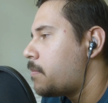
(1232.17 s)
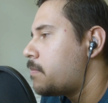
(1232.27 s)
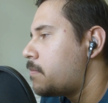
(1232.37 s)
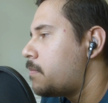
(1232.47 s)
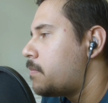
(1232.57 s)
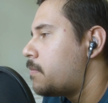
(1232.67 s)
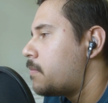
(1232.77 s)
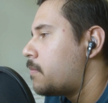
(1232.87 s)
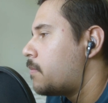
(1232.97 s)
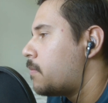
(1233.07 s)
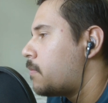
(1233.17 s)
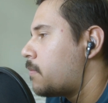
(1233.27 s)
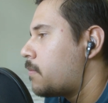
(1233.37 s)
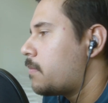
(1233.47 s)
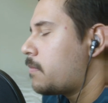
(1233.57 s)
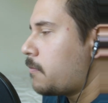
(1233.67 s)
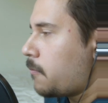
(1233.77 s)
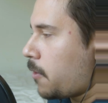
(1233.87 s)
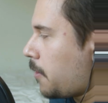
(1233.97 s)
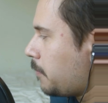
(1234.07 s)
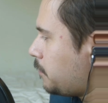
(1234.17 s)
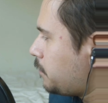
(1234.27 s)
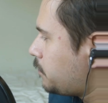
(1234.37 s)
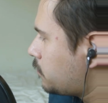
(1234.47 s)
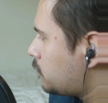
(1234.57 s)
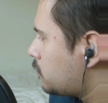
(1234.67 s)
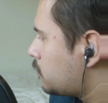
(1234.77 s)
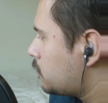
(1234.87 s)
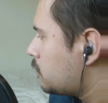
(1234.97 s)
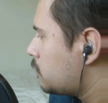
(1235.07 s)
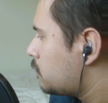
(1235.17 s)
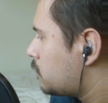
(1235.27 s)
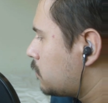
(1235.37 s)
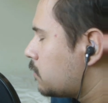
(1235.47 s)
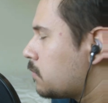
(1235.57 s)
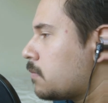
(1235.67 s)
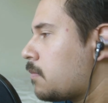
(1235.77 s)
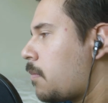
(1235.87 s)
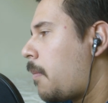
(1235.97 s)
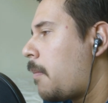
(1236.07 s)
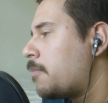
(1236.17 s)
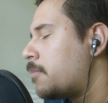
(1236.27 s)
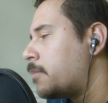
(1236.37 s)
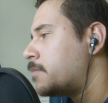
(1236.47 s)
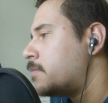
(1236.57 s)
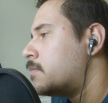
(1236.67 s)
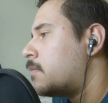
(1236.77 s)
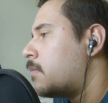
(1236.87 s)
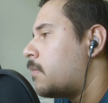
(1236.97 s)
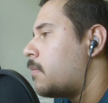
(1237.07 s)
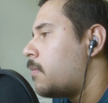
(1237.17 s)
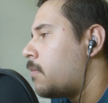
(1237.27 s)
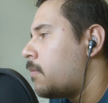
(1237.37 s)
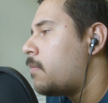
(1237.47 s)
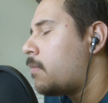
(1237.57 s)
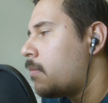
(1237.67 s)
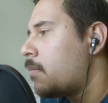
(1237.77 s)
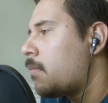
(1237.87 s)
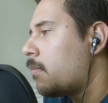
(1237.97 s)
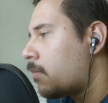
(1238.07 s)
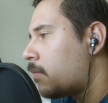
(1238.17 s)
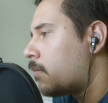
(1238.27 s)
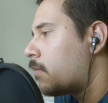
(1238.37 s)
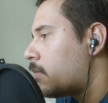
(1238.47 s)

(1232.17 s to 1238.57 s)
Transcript: The person shown says nothing.